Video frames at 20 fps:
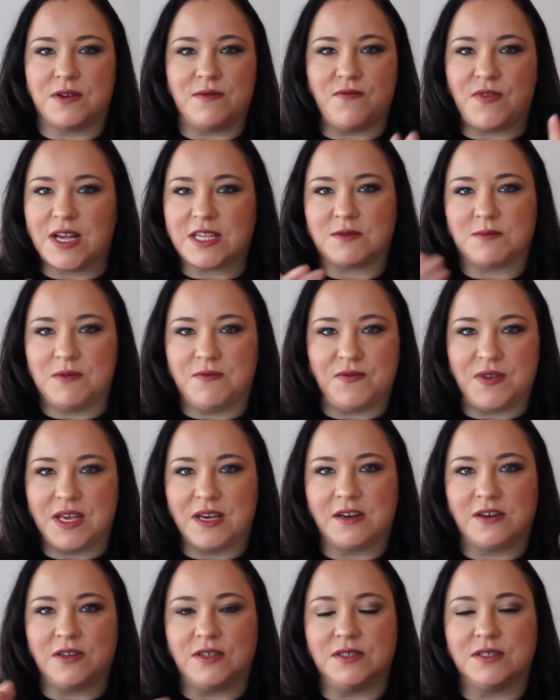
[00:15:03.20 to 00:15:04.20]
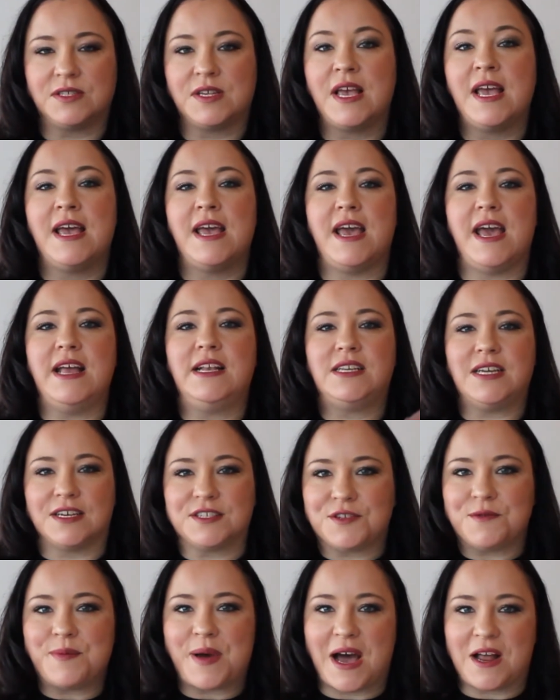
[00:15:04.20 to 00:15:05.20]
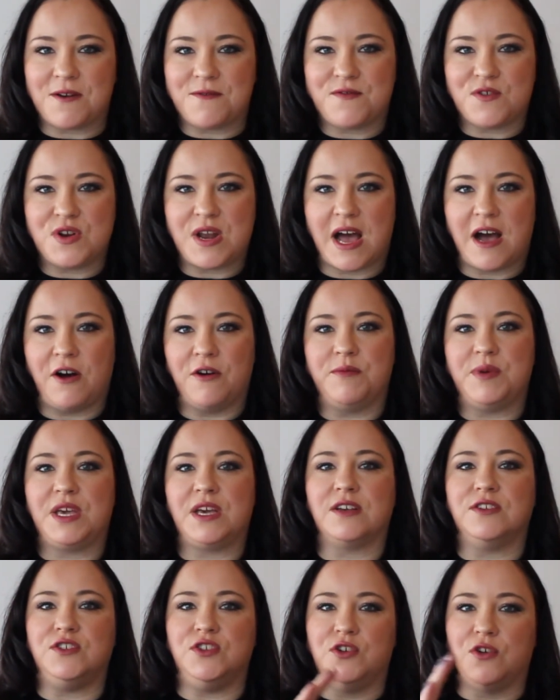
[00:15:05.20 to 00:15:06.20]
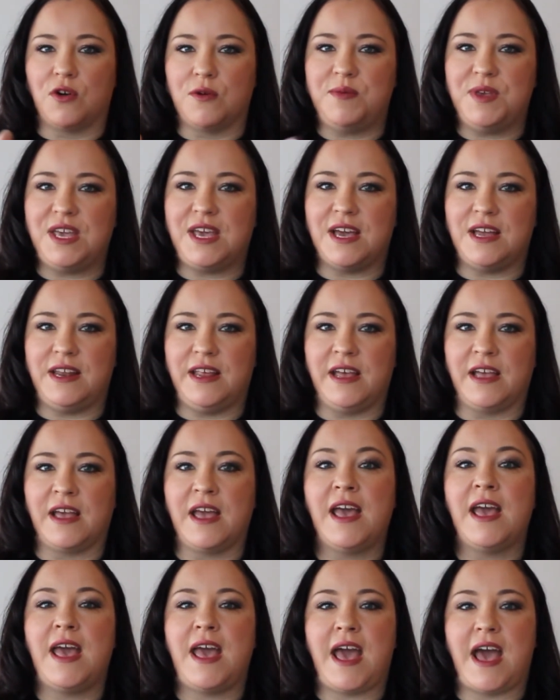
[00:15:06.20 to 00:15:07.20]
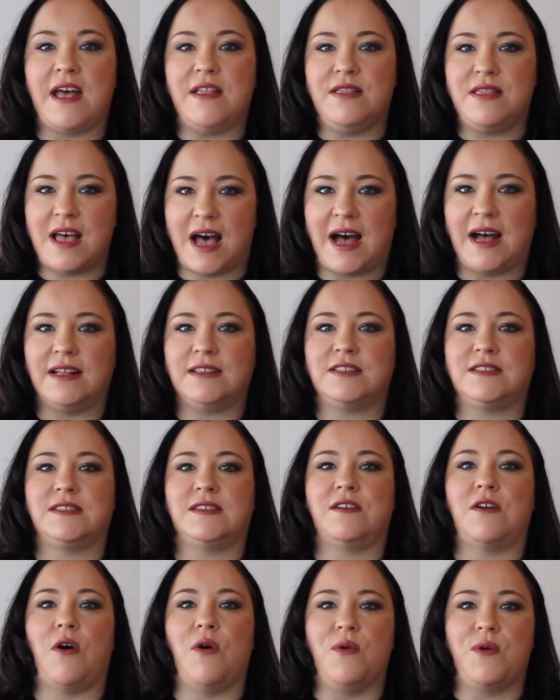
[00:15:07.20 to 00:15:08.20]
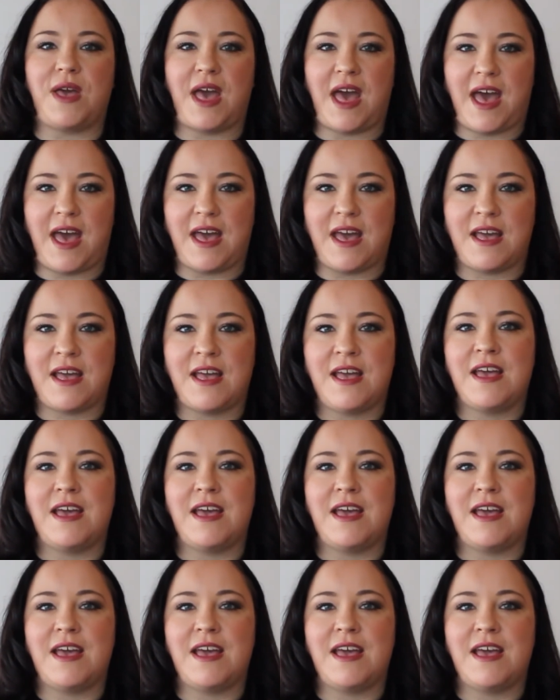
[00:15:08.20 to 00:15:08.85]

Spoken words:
investment vehicles. It doesn't matter for now because you're beginning, and that's okay.